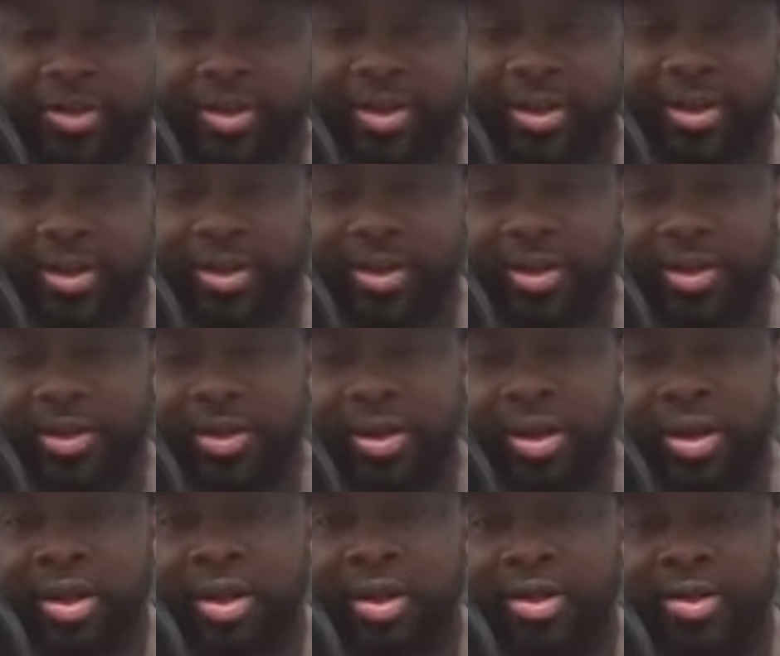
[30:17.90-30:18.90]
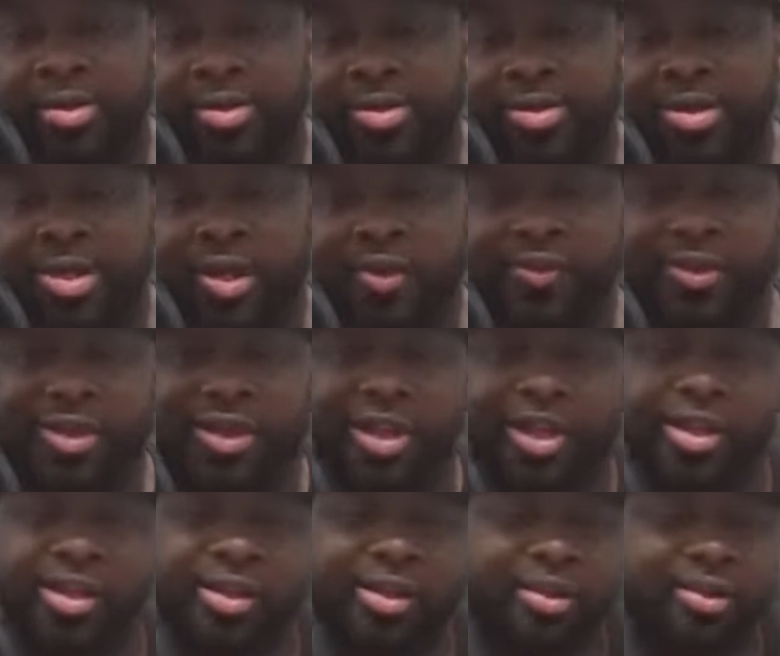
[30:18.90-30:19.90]
on here and the stuff that
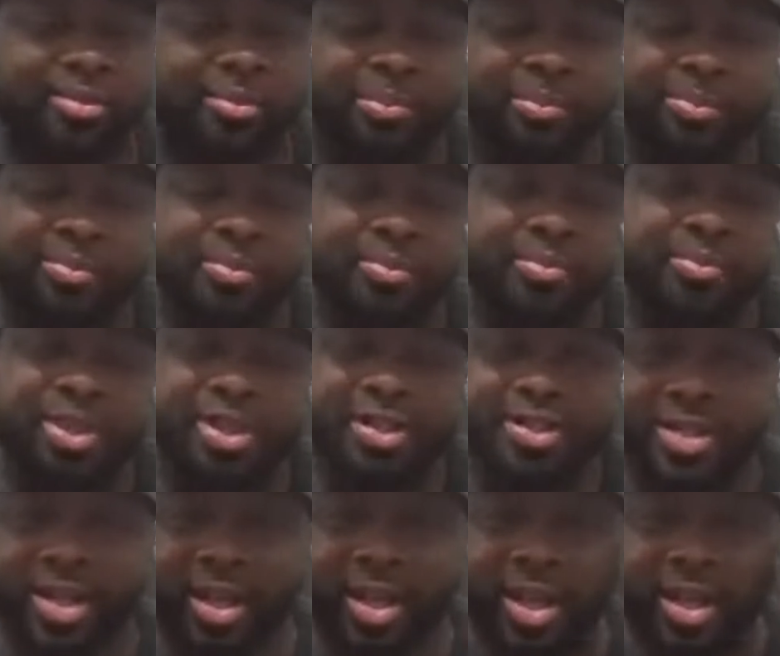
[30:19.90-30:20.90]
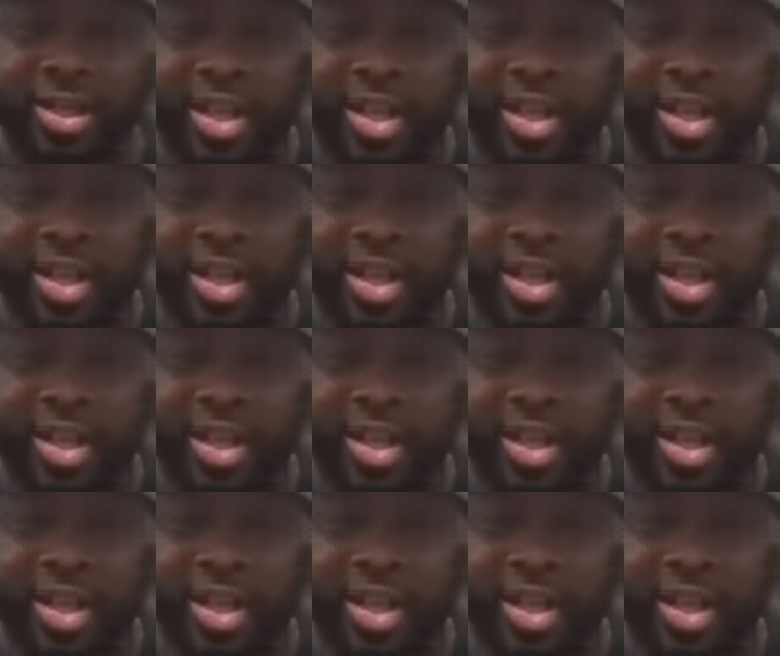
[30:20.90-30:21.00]
they be saying.